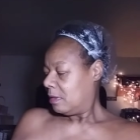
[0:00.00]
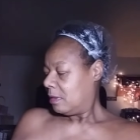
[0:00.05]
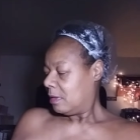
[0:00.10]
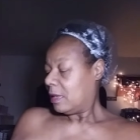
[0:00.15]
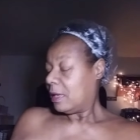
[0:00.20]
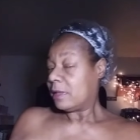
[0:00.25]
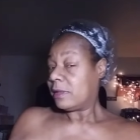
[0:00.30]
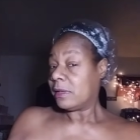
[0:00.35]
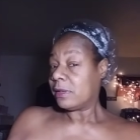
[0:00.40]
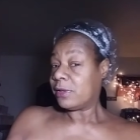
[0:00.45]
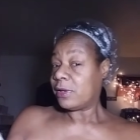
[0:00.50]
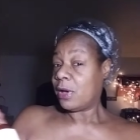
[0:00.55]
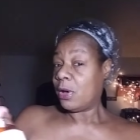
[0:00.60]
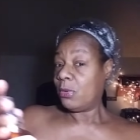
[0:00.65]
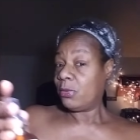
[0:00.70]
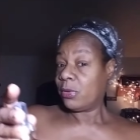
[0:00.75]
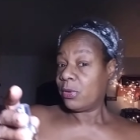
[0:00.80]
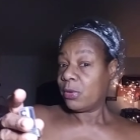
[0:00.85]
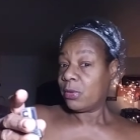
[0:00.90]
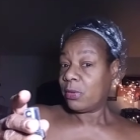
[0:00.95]
It's a
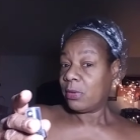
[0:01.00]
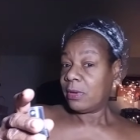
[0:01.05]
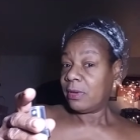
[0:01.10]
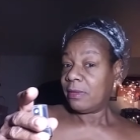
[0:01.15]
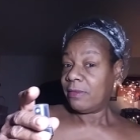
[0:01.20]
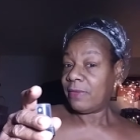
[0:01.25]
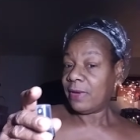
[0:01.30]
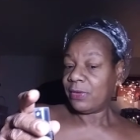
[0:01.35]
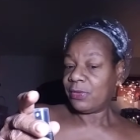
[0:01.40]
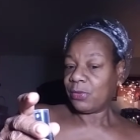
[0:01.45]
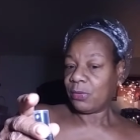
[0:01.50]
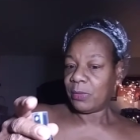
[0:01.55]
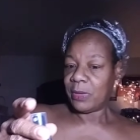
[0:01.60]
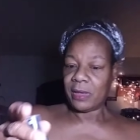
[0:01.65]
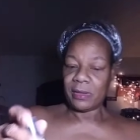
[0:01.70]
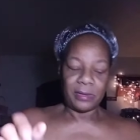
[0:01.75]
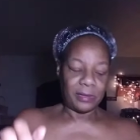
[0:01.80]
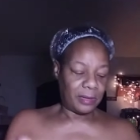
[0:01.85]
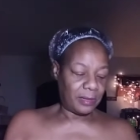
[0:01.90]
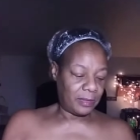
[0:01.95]
toner facial
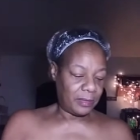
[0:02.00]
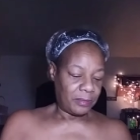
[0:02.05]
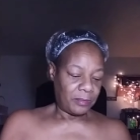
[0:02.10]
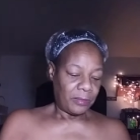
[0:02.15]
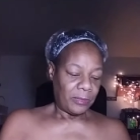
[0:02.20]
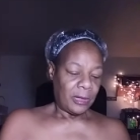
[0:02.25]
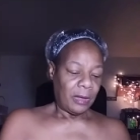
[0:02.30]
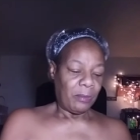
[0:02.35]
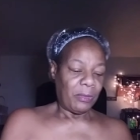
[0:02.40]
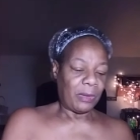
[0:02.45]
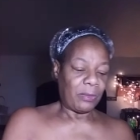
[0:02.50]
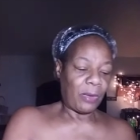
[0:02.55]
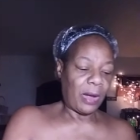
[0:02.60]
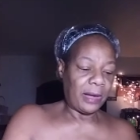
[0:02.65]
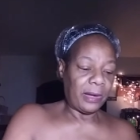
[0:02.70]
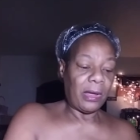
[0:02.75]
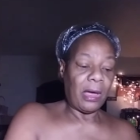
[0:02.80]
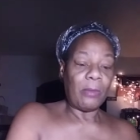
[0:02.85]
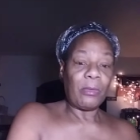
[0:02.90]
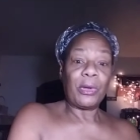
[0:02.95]
mist. But
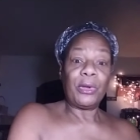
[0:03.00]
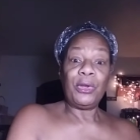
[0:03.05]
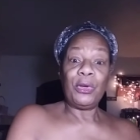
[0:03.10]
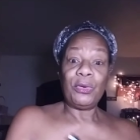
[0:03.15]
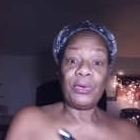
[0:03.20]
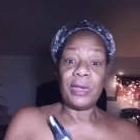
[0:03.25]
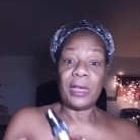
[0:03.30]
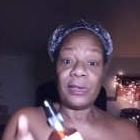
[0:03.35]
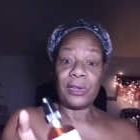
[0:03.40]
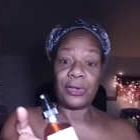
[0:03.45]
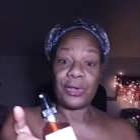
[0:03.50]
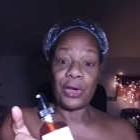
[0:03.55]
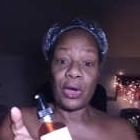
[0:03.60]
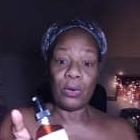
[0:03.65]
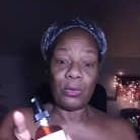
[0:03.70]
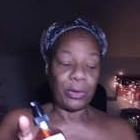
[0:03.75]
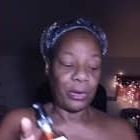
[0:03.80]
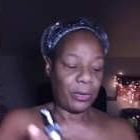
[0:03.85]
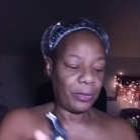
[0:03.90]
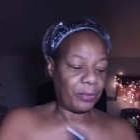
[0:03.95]
right now I'm going to use it as a
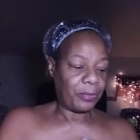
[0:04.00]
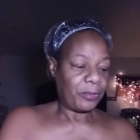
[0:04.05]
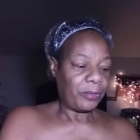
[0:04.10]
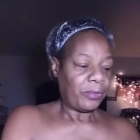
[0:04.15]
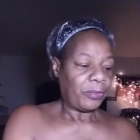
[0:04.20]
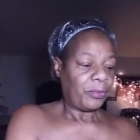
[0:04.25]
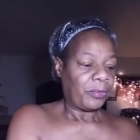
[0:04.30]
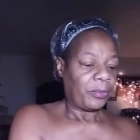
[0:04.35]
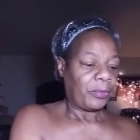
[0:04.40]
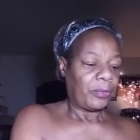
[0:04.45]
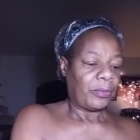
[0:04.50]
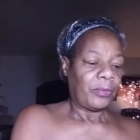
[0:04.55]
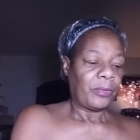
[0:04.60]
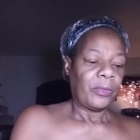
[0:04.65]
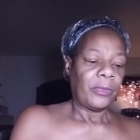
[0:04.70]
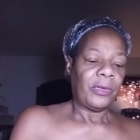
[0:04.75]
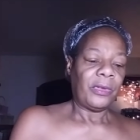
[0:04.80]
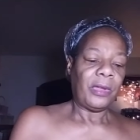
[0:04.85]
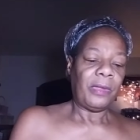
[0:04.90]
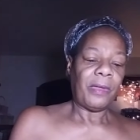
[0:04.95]
toner.
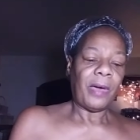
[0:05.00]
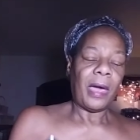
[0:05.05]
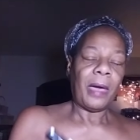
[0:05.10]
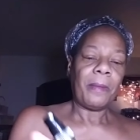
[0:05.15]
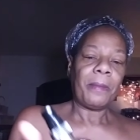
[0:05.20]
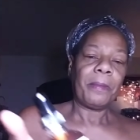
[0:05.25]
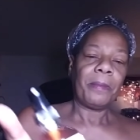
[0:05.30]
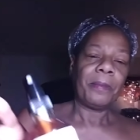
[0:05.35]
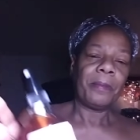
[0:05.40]
See that?